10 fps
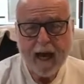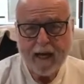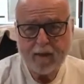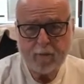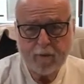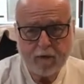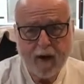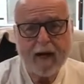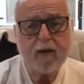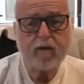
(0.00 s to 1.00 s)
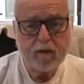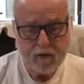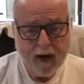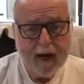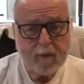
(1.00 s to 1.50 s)
is a provider for a
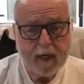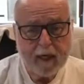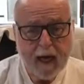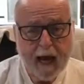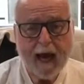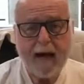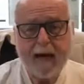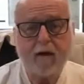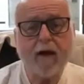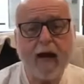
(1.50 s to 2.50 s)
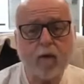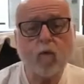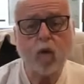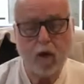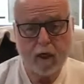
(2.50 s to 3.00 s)
family and now can't
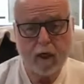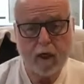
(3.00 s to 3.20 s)
work.